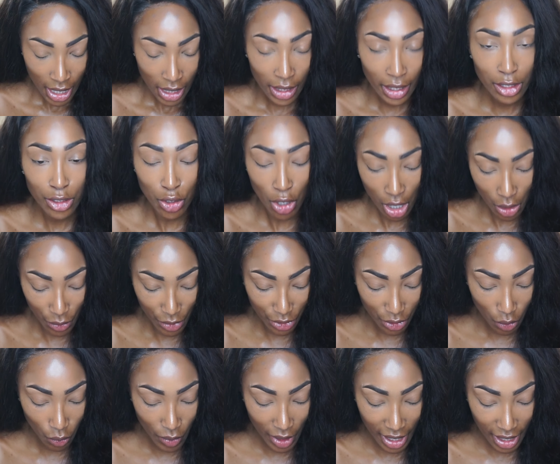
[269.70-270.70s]
let's start with
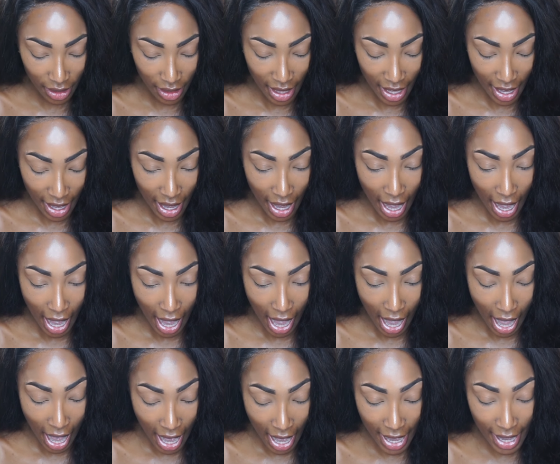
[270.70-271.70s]
the way that
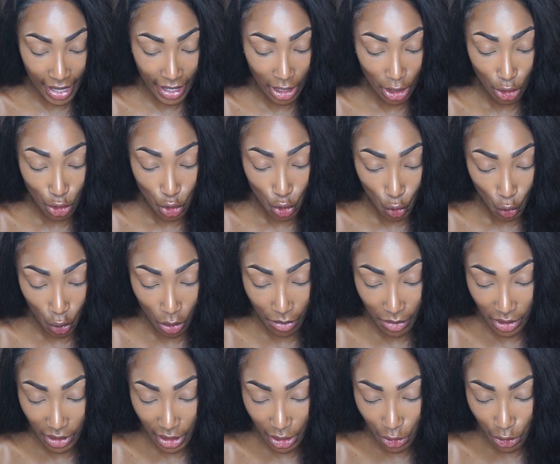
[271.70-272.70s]
I
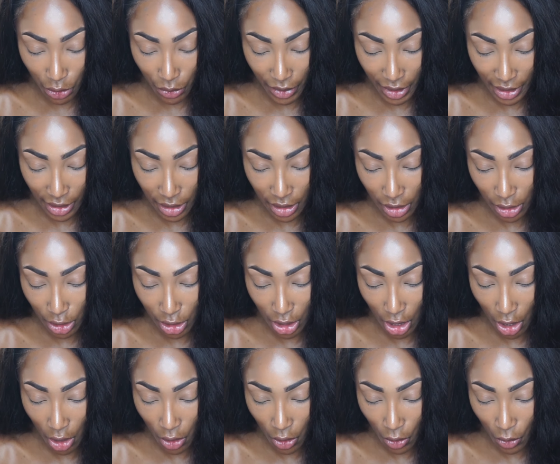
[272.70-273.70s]
normally do it.
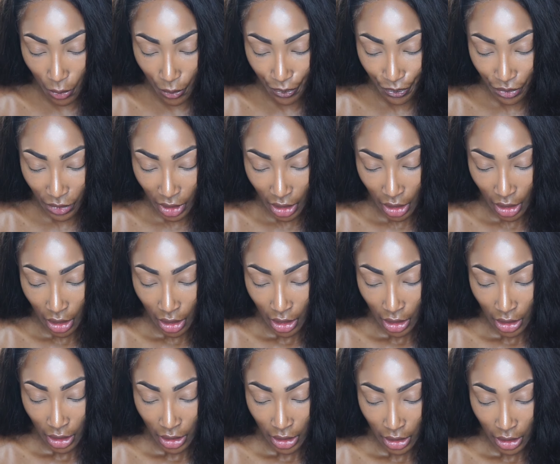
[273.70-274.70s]
So
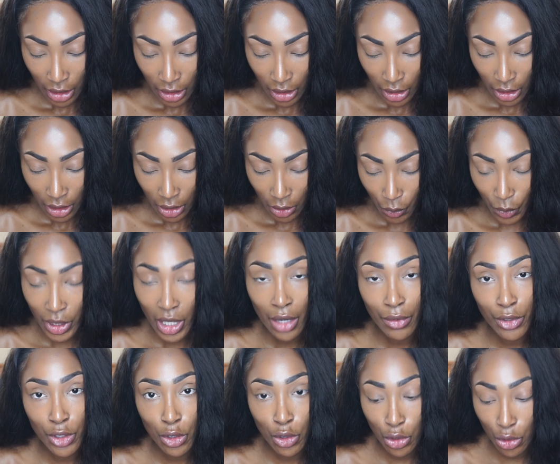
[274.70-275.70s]

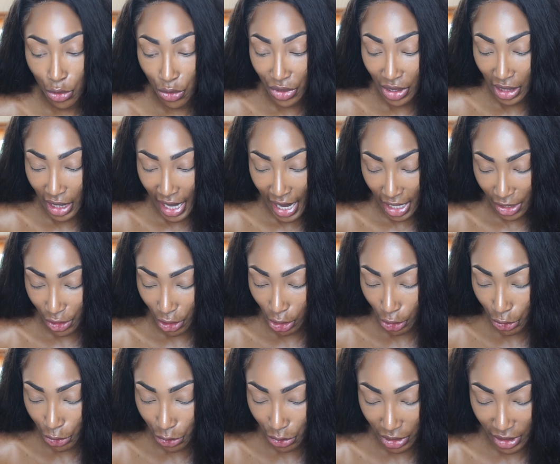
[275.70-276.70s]
whenever you use lash
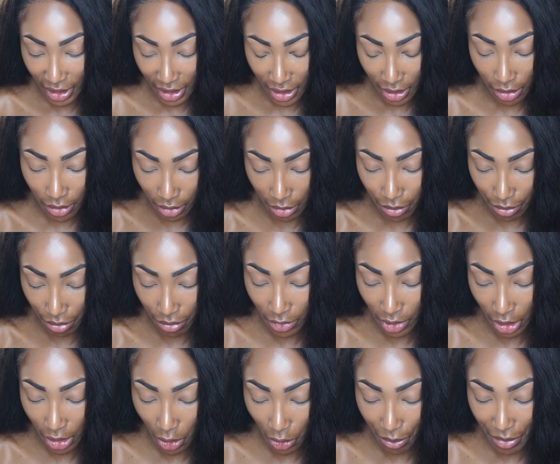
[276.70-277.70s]
glue, just,
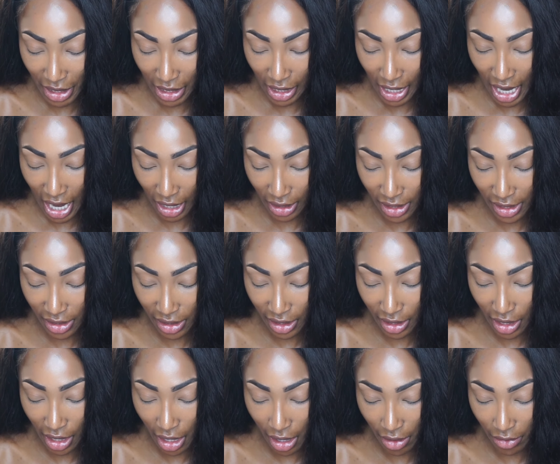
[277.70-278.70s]
you know, be
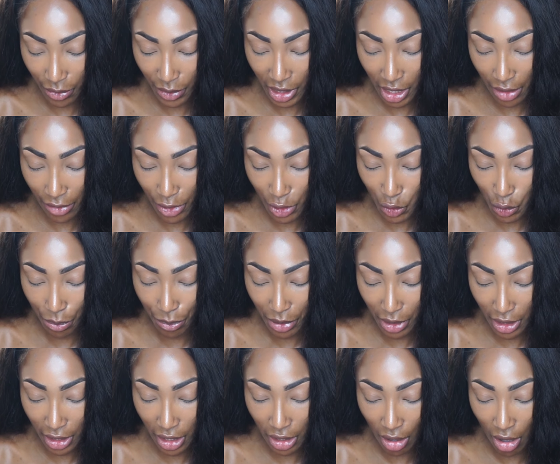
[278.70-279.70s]
cognizant of whenever you
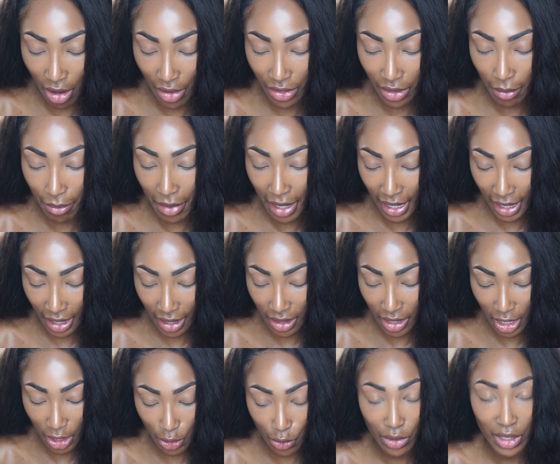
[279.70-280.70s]
put it on the band
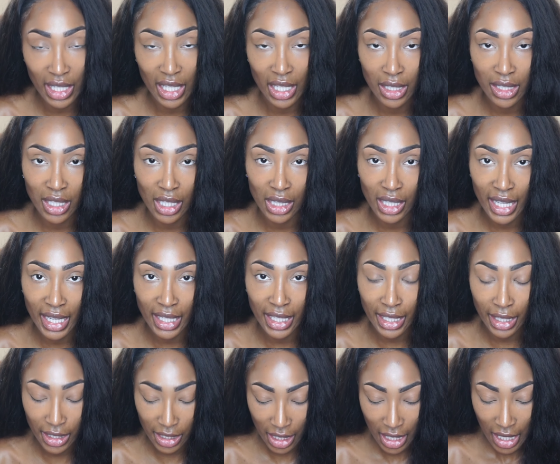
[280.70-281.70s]
that you need to let
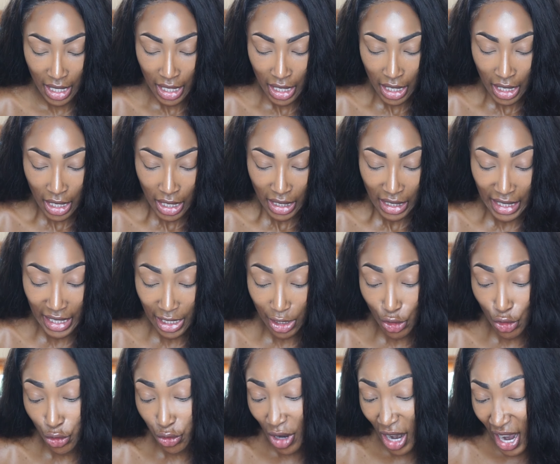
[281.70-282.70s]
it get
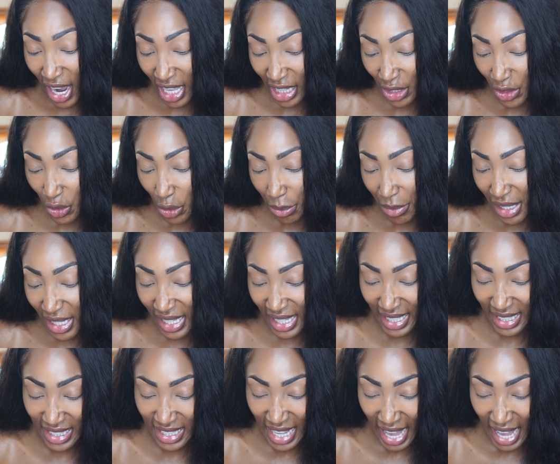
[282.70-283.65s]
dry a little bit and